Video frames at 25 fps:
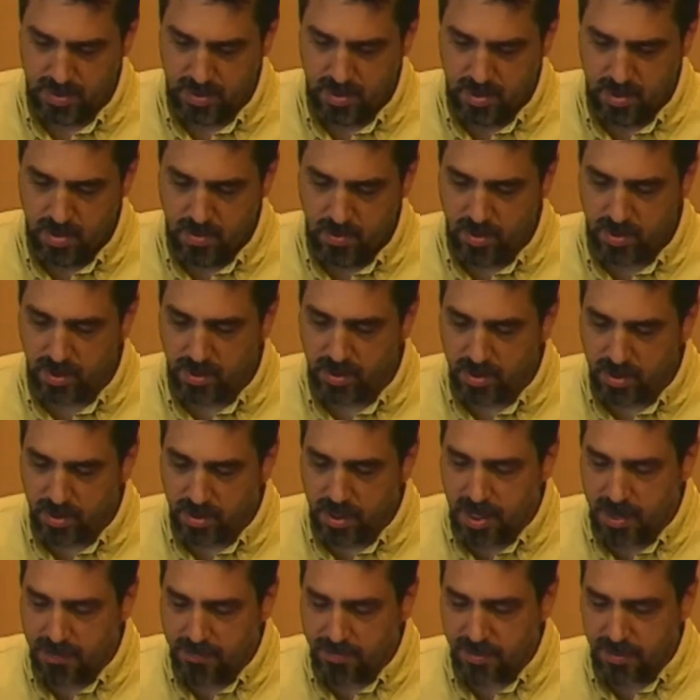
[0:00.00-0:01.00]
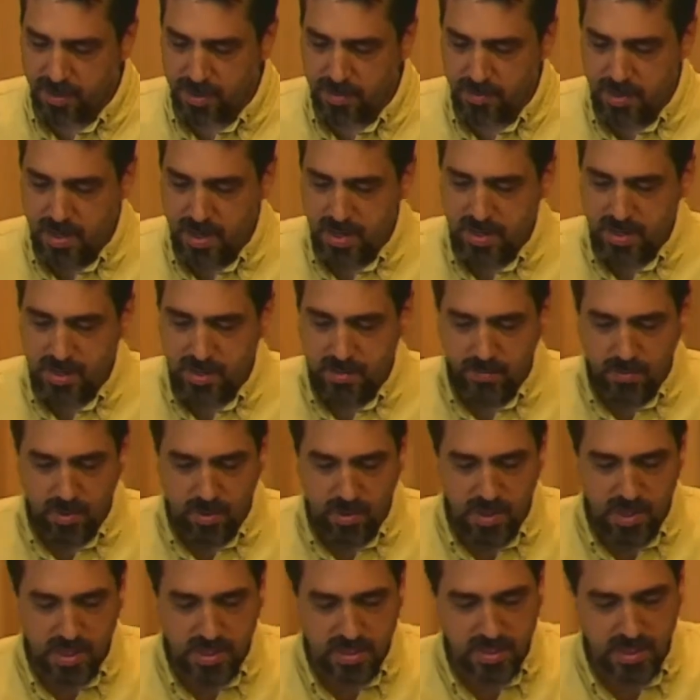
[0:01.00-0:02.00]
When a little African-American
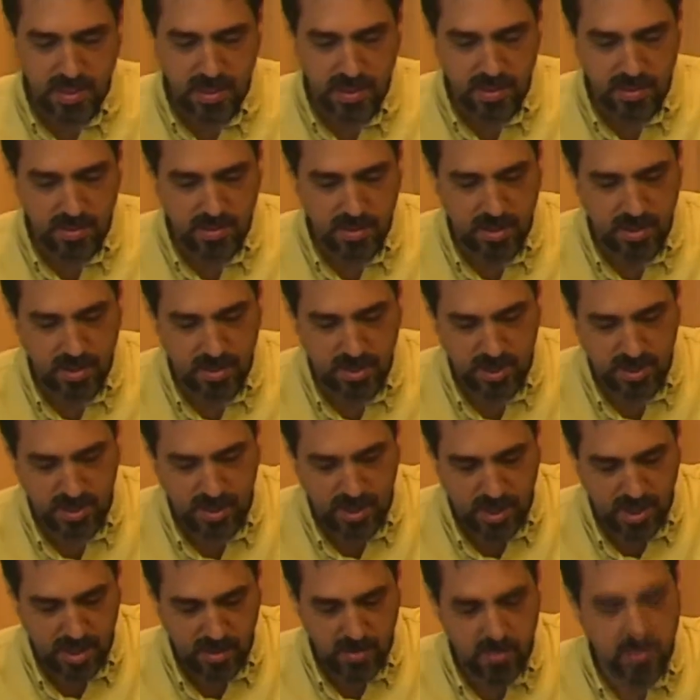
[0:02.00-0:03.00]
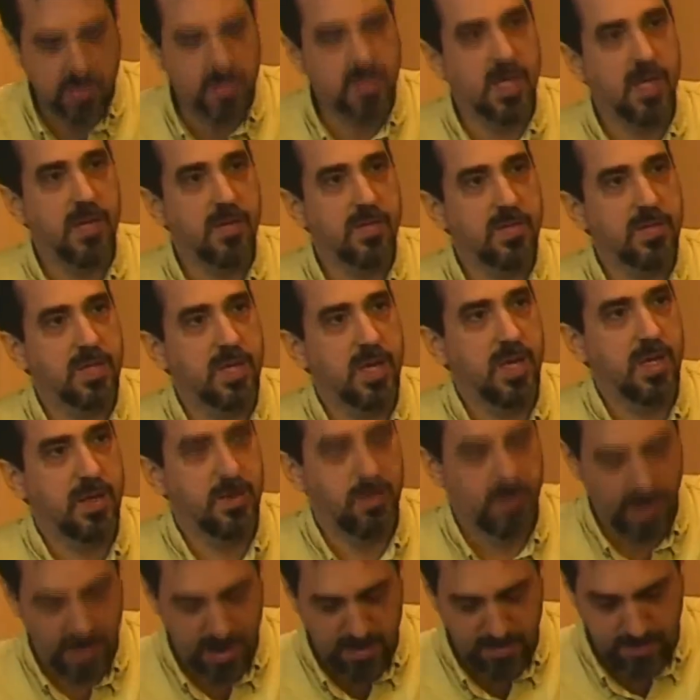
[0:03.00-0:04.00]
boy is killed in a Chicago South Side
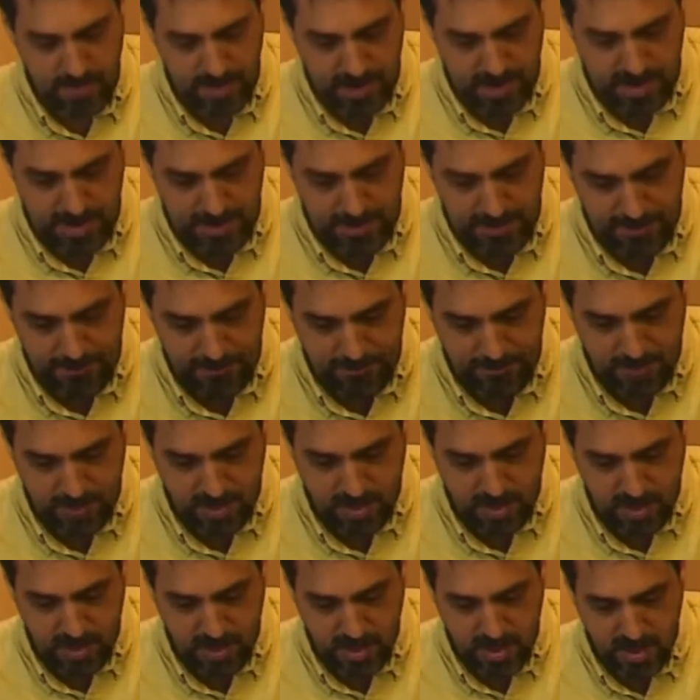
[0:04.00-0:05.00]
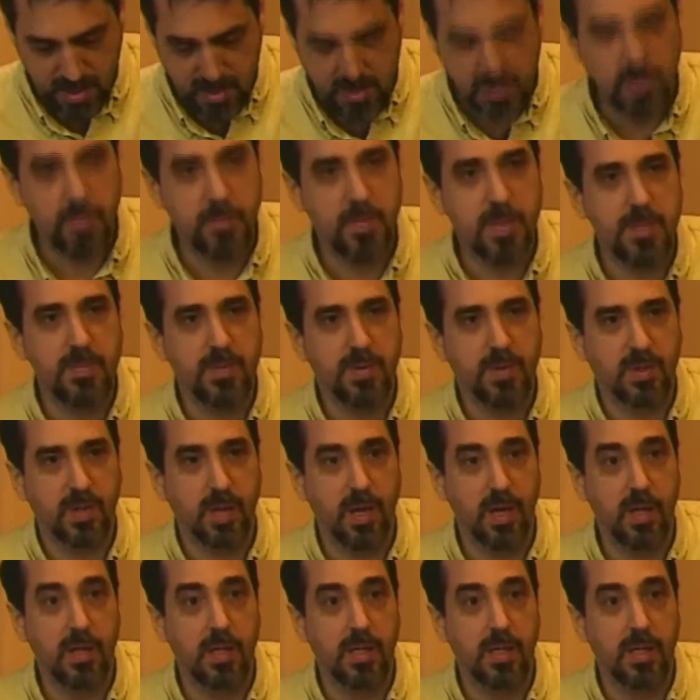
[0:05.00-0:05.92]
drive-by, some people call